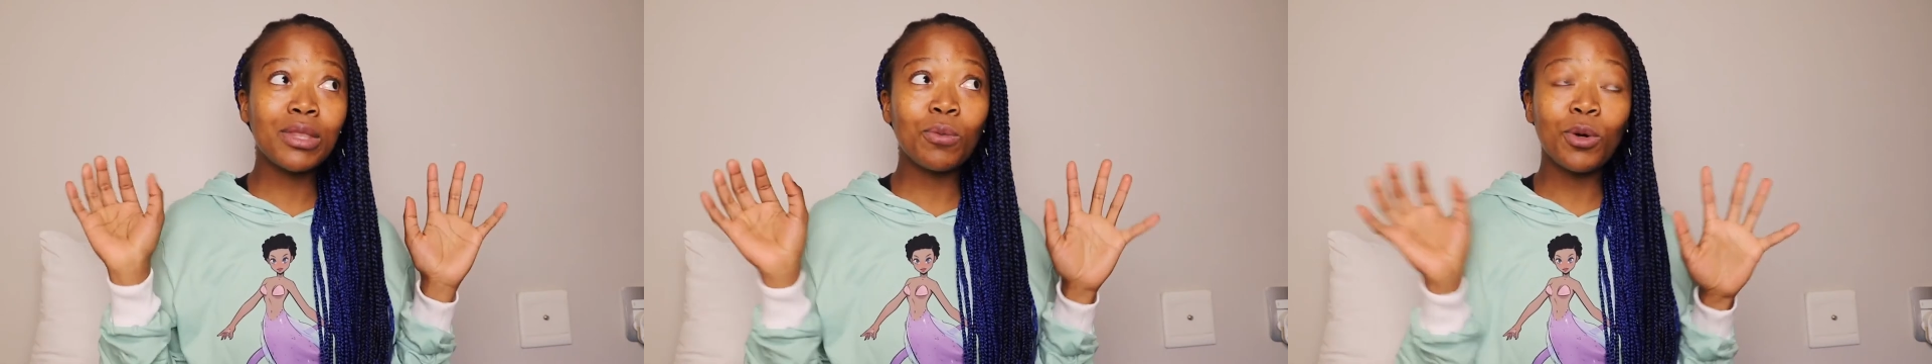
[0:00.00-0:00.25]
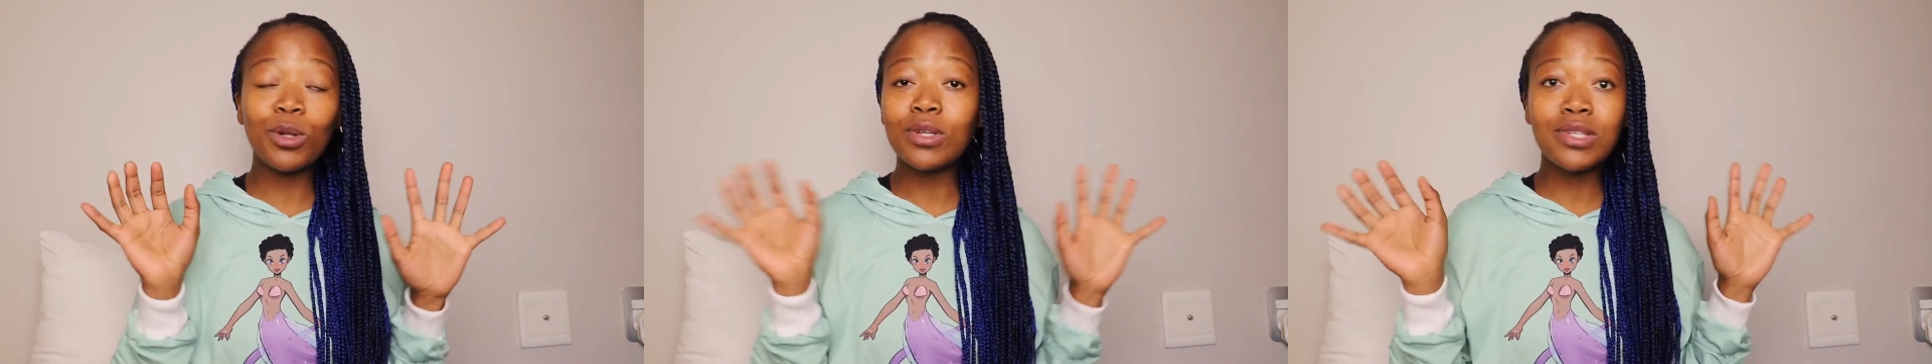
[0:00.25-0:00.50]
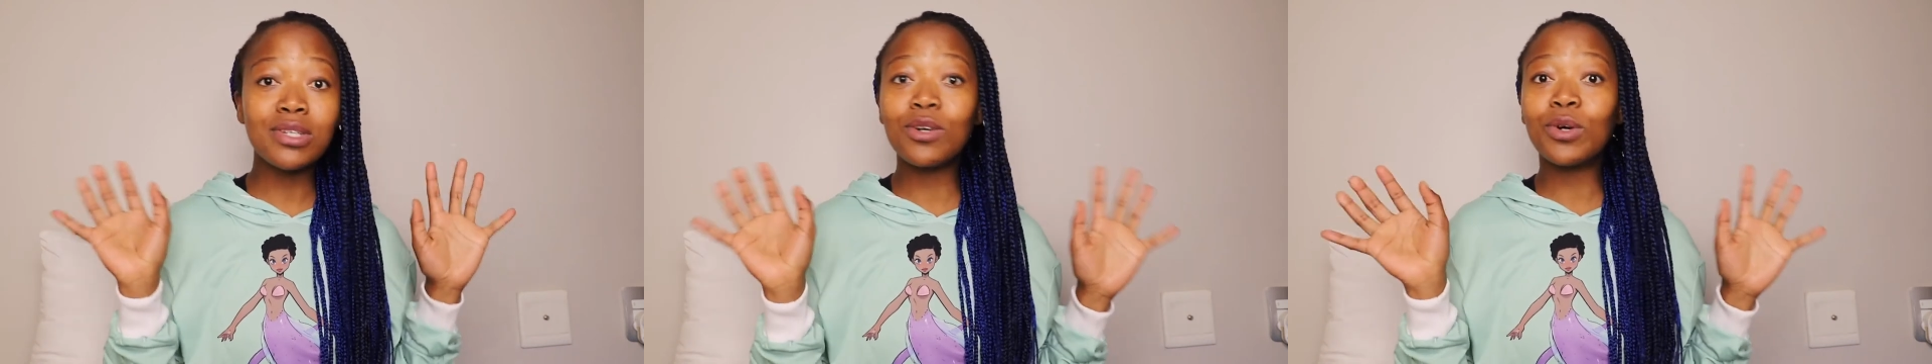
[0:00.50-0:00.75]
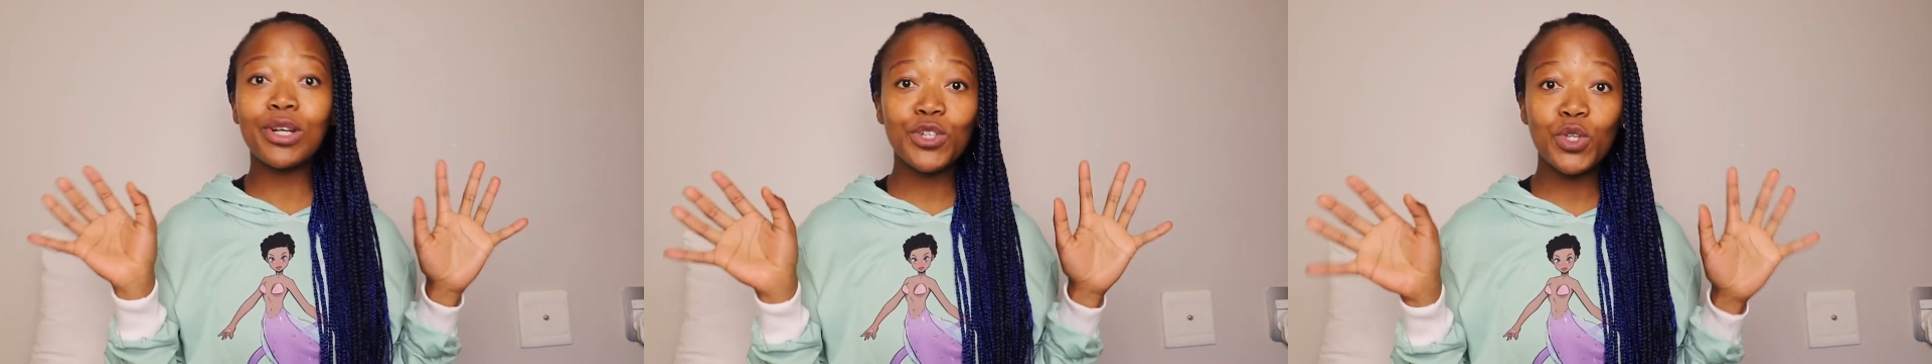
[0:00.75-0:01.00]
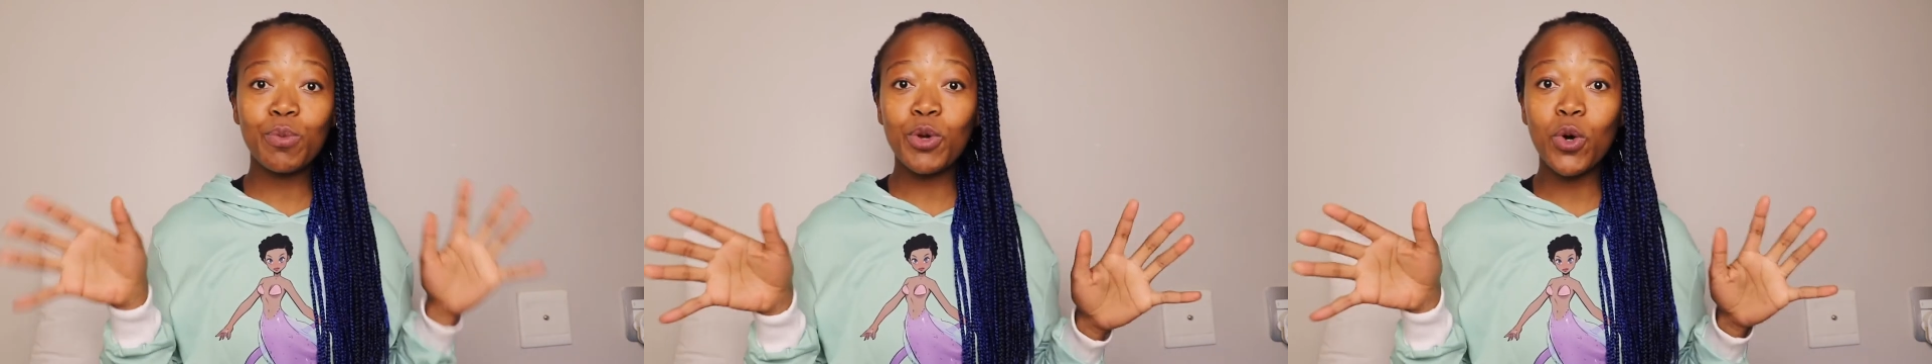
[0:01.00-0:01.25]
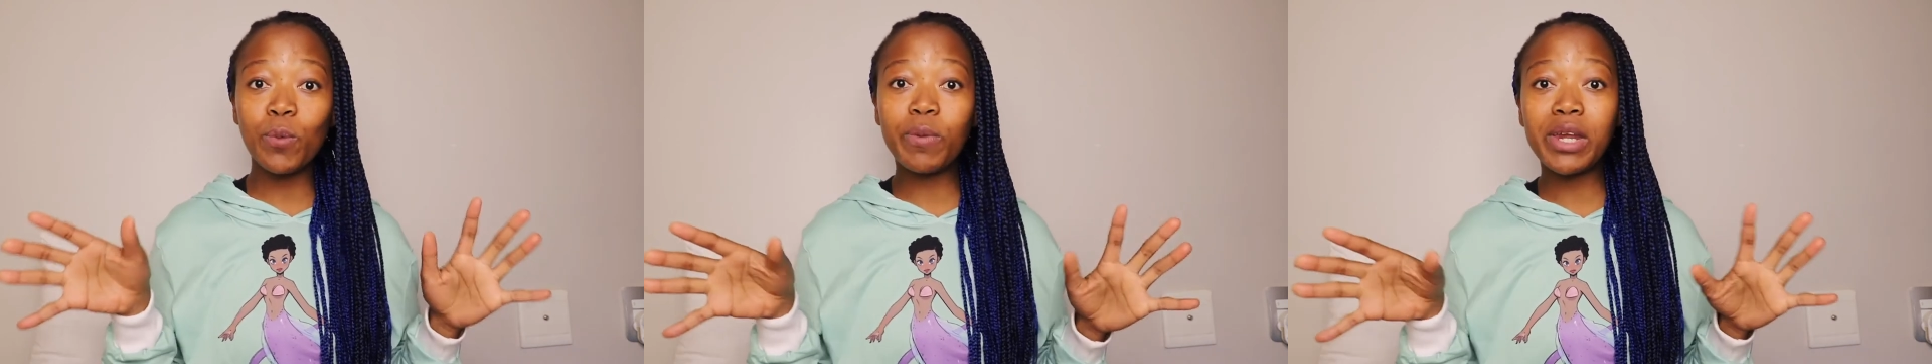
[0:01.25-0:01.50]
the world is in a rush to be
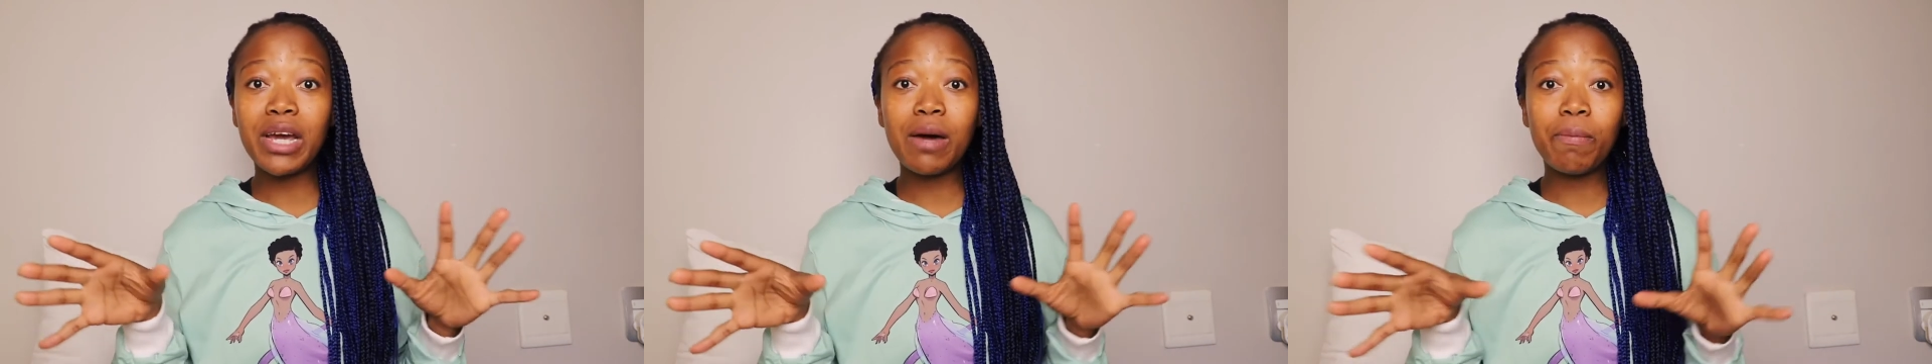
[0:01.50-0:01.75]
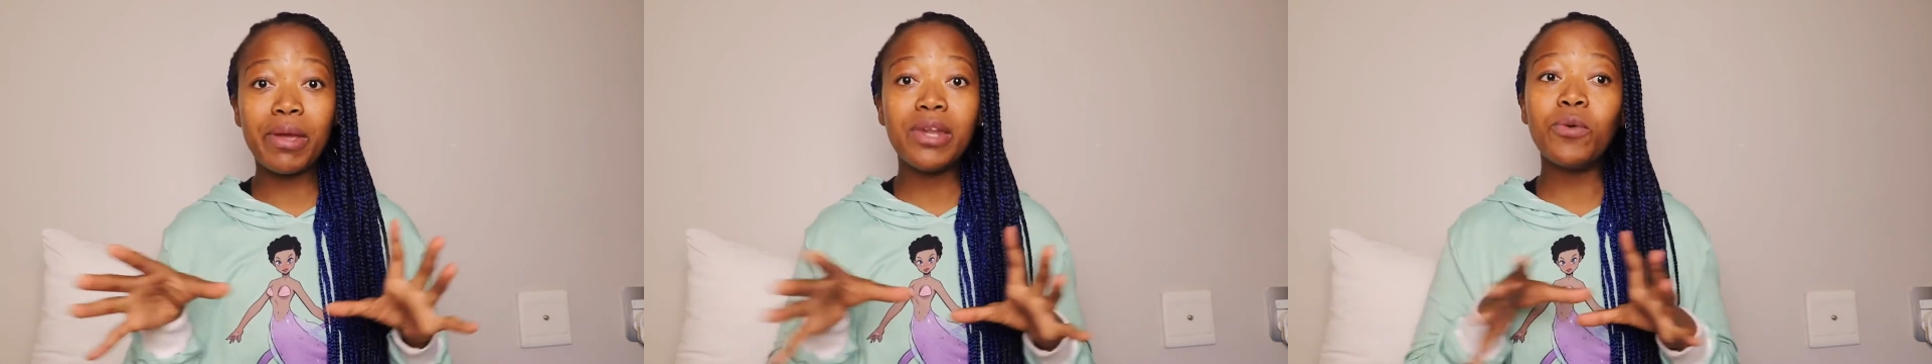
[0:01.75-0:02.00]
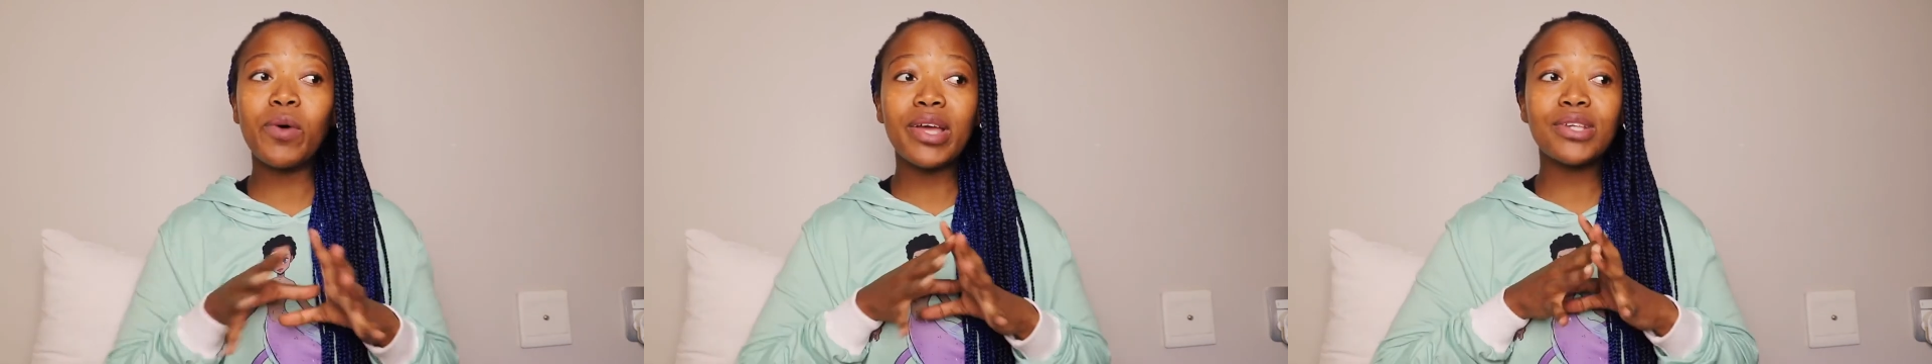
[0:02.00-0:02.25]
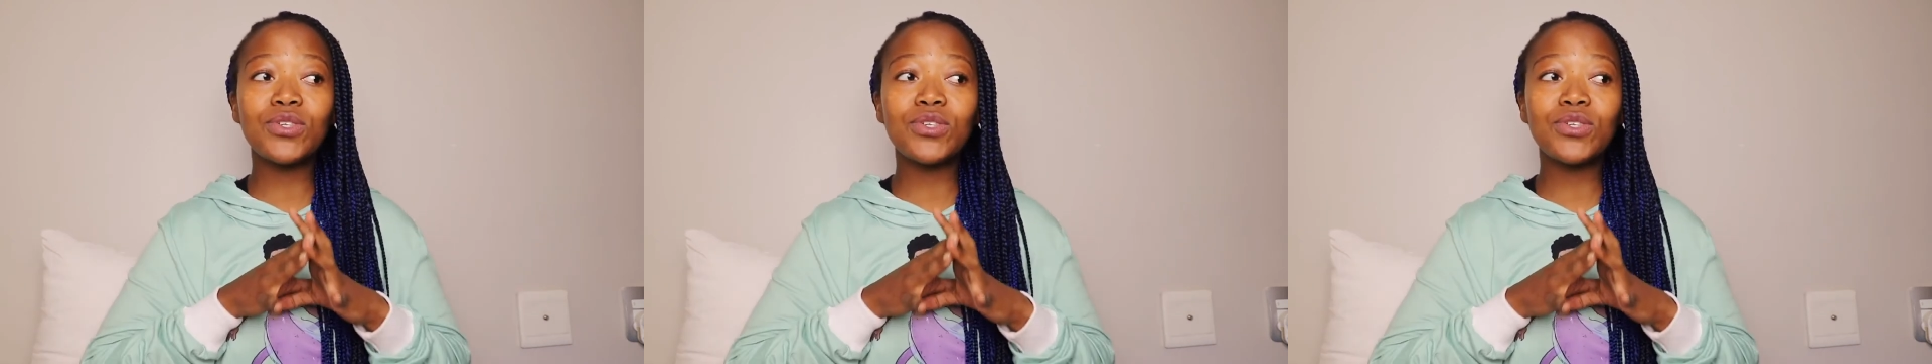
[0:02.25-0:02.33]
opening up anyway.